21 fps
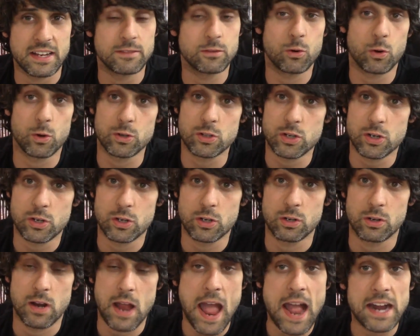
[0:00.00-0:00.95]
and of course
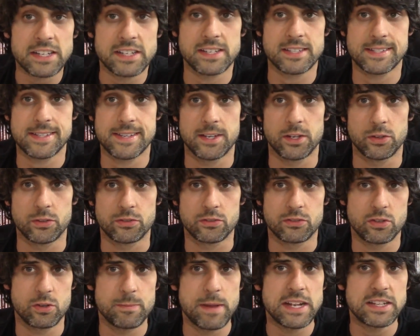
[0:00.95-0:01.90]
her acting
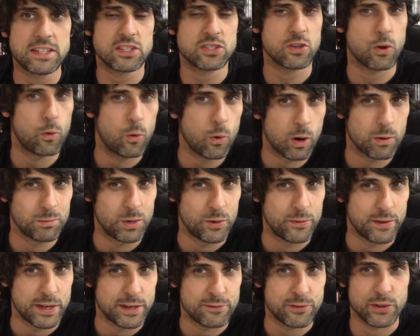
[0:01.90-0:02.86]
skills to make this a horror
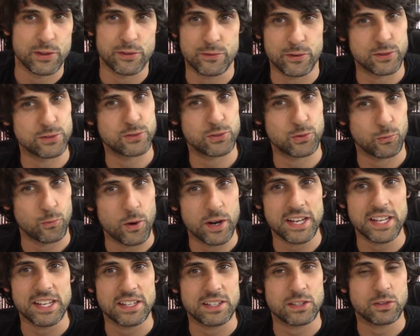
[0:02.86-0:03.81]
movie for the first
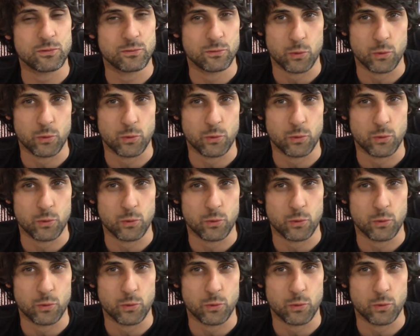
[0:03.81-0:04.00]
20